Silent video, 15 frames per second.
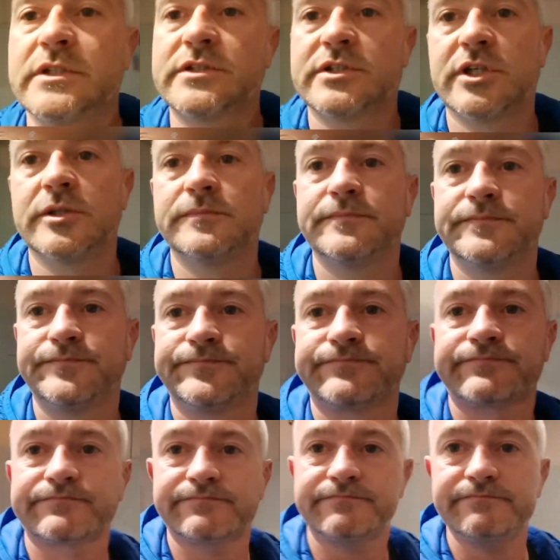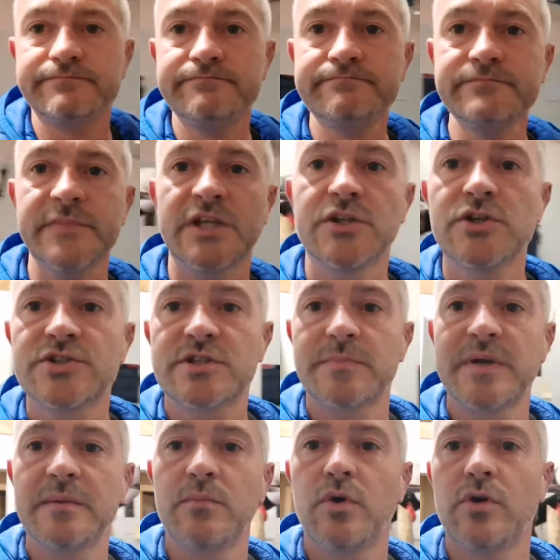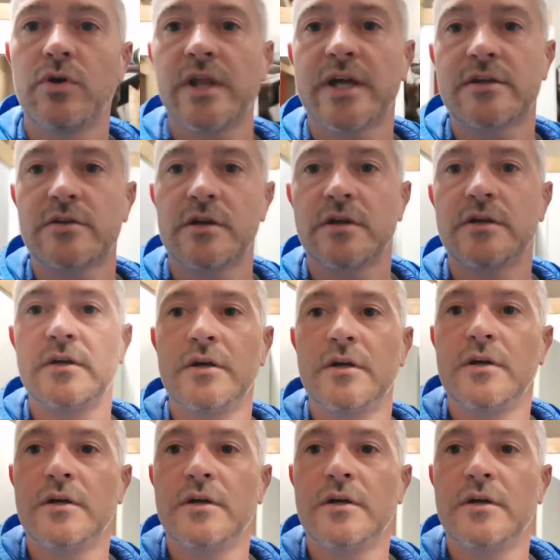So it used to be more like a